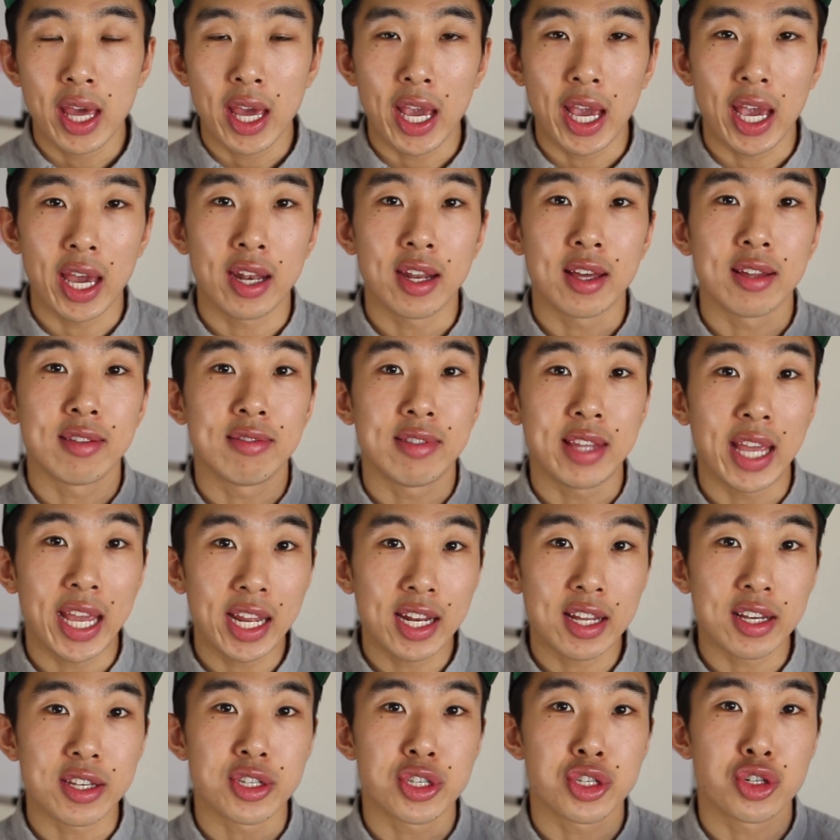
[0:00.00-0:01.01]
And a
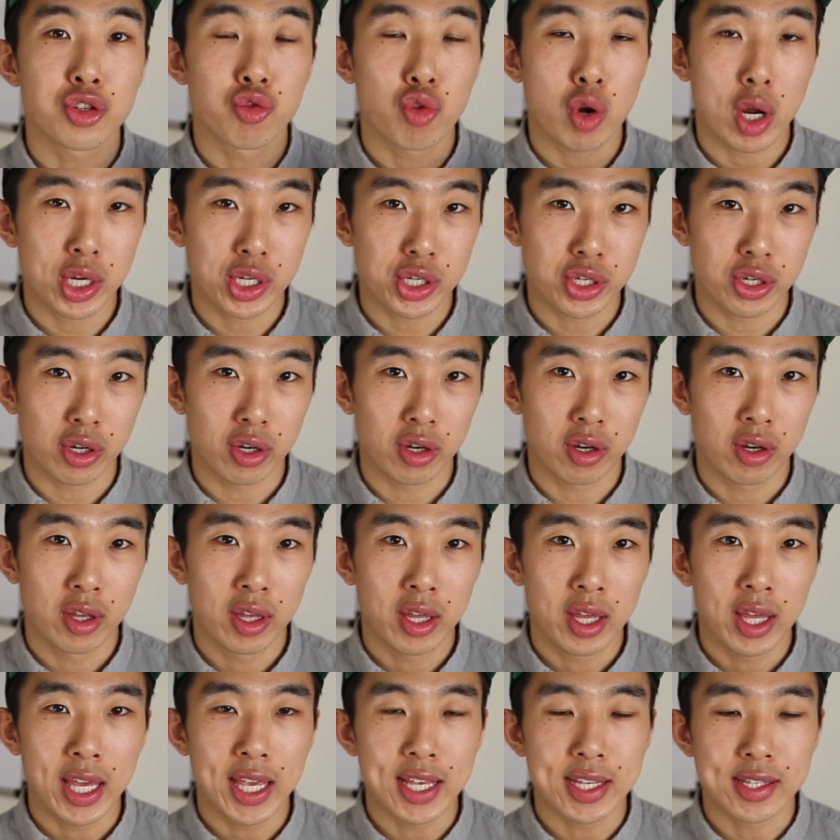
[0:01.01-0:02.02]
data structure
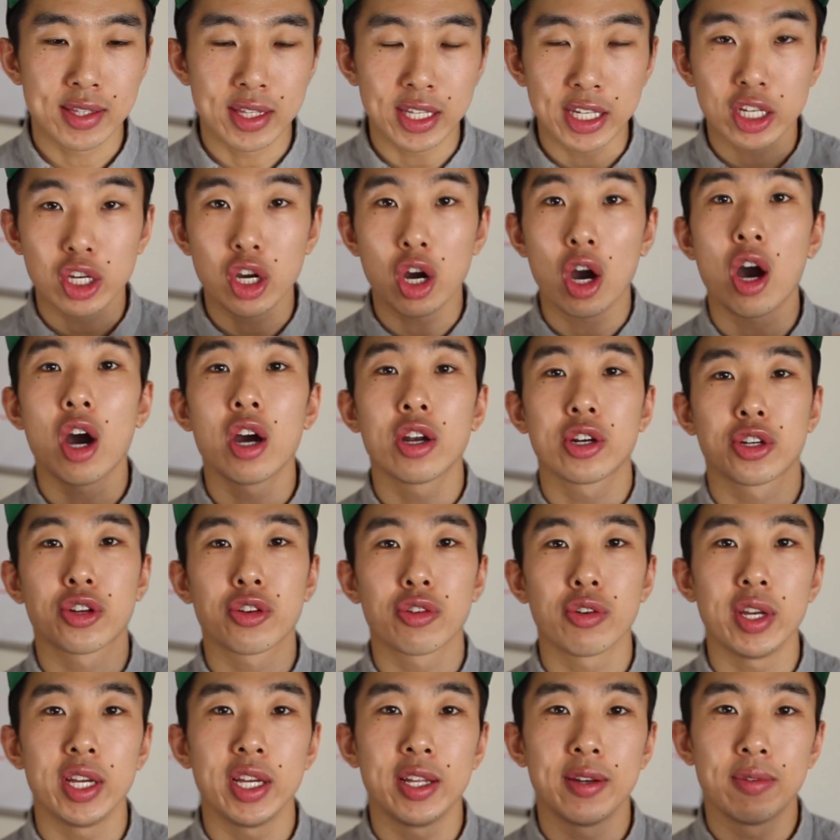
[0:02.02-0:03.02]
is the
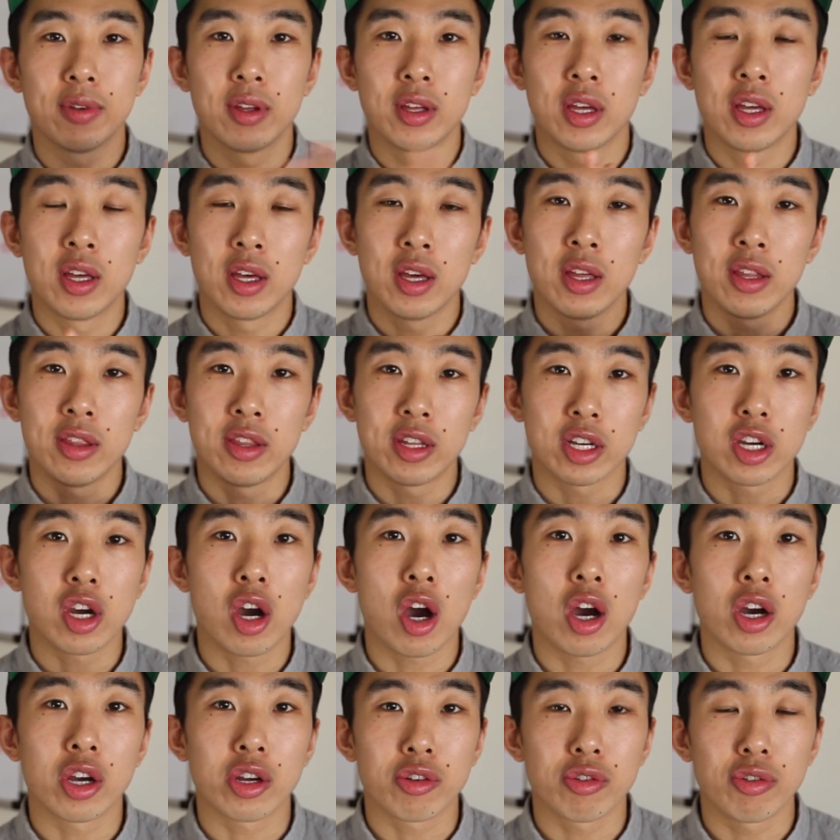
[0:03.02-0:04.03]
concrete, the
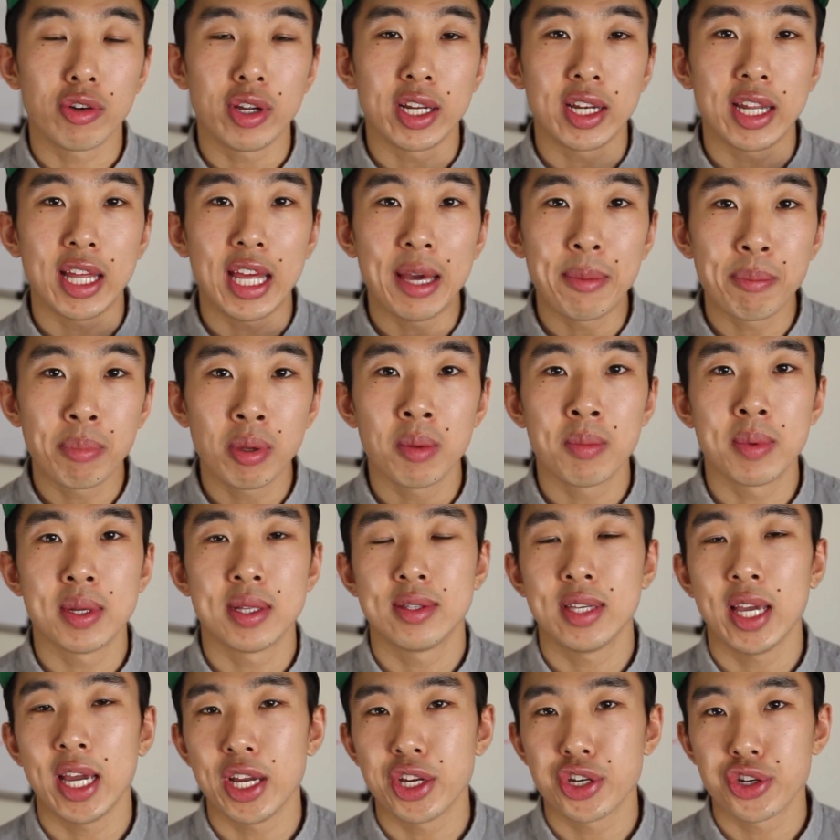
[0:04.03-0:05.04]
concrete
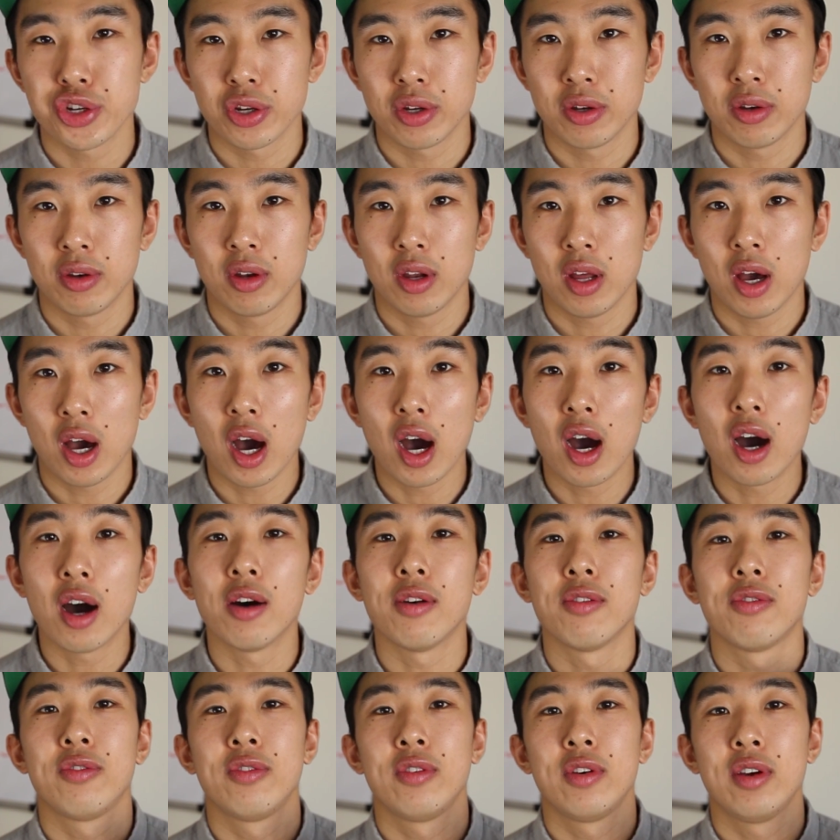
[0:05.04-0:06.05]
implementation
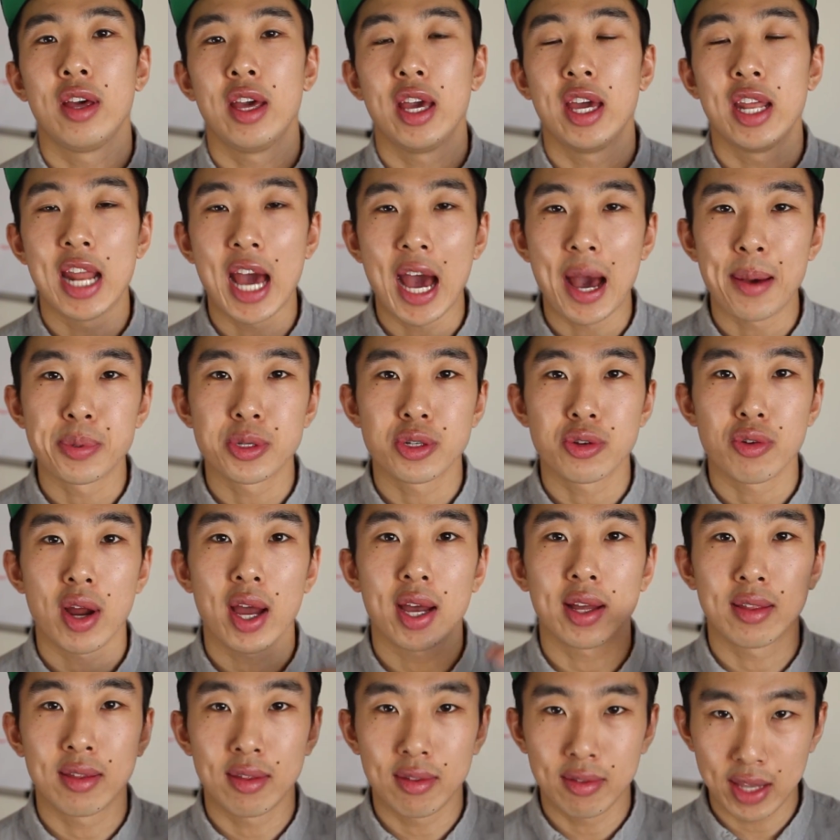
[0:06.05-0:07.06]
of an
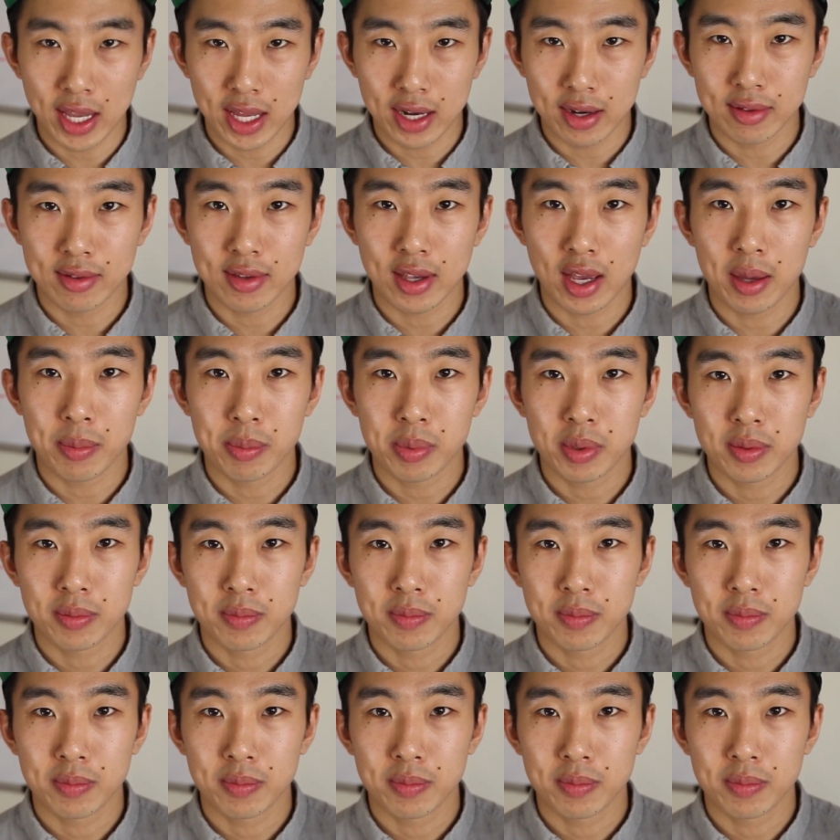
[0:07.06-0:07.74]
abstract data type.